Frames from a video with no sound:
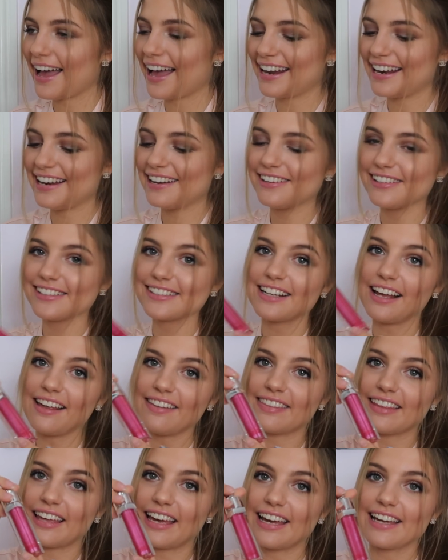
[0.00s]
and it looks
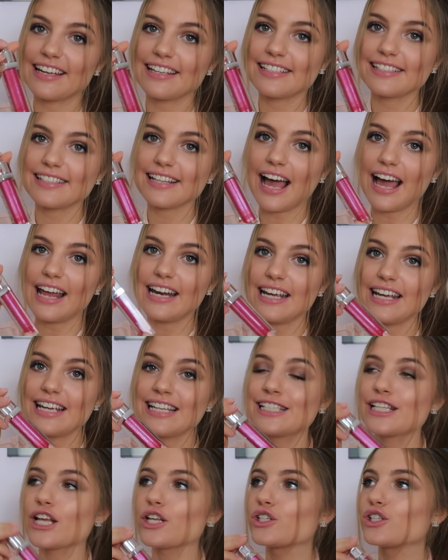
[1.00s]
like this, and it
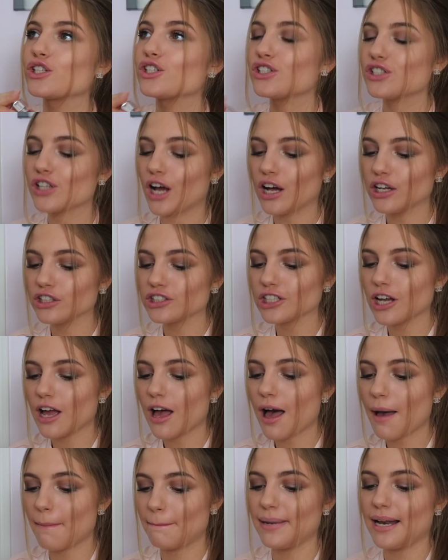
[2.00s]
is such
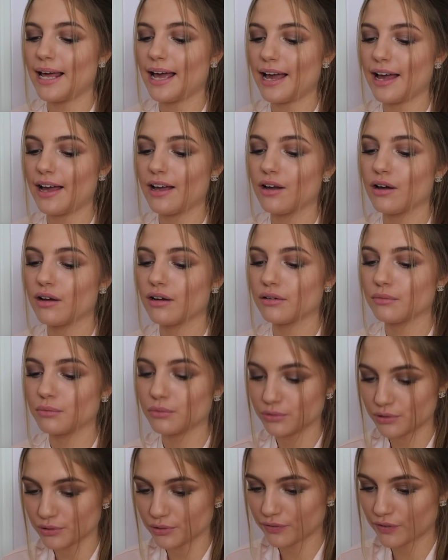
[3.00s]
a Blair
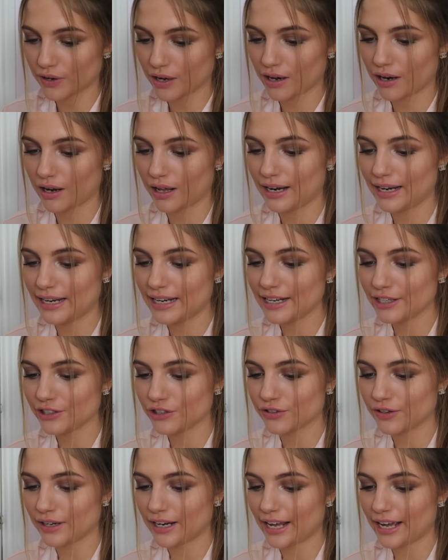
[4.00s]
Waldorf colour,
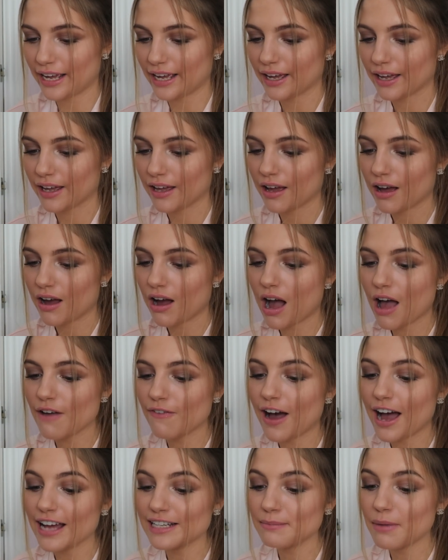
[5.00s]
literally. I've
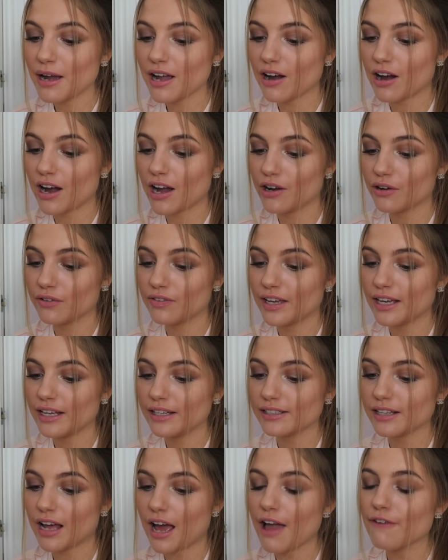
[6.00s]
had my eye on
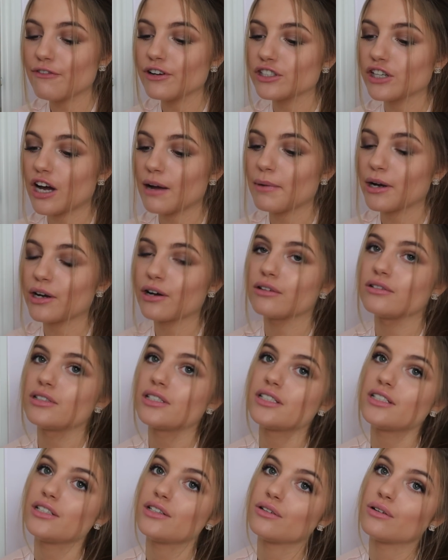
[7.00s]
this, like every time I go
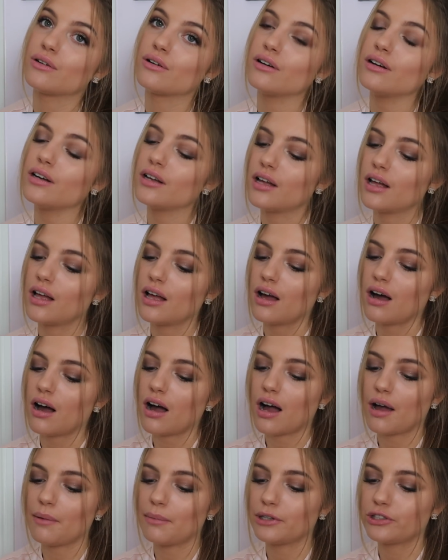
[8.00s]
to Dior,
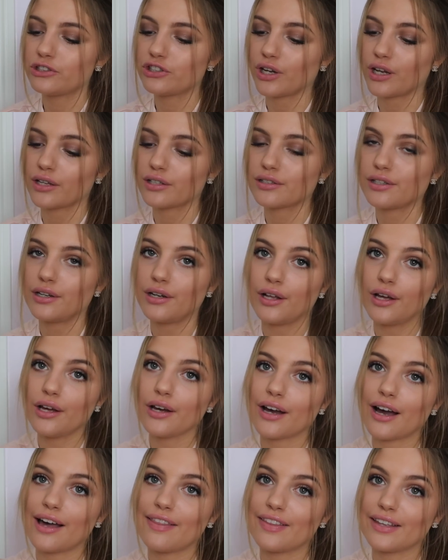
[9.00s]
I would just
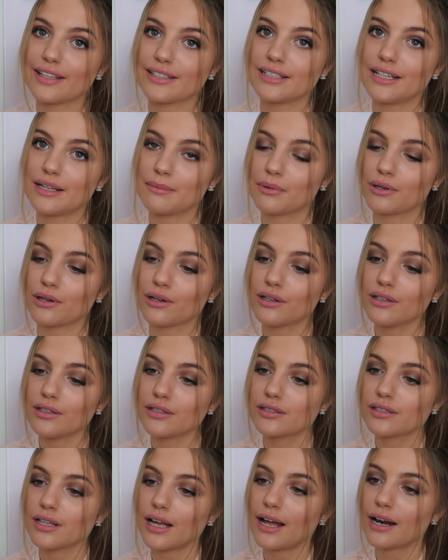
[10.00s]
look at this lip gloss,
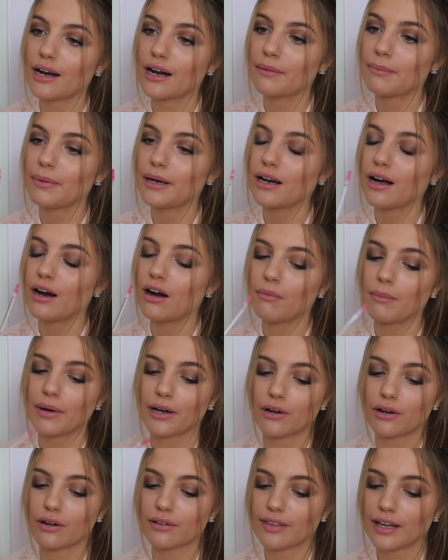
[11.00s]
and I'd be like, oh
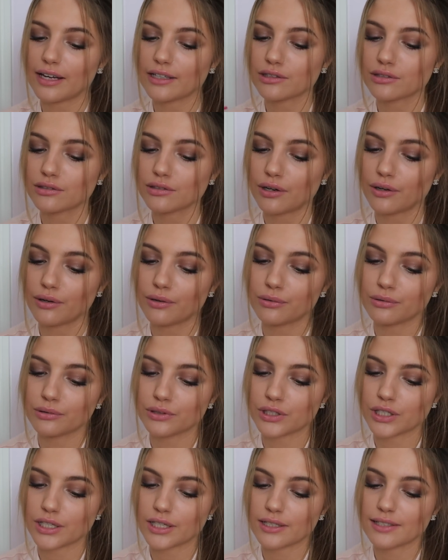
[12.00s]
my god, that is so
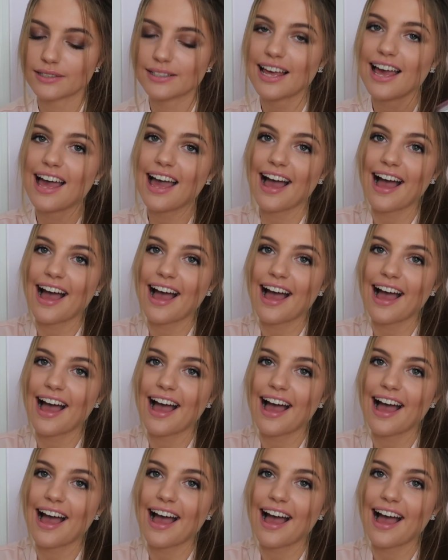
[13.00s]
gorgeous.